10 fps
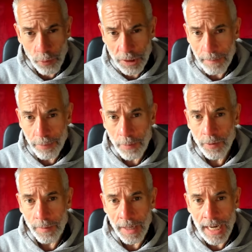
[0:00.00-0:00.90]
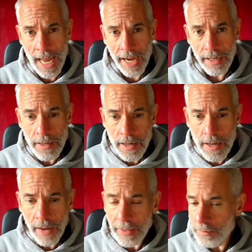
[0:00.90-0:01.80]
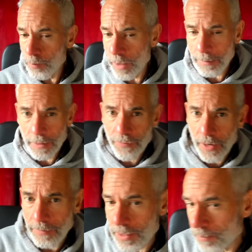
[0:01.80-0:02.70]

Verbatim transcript: I've always had problems with my neck. And then when I'm in front of a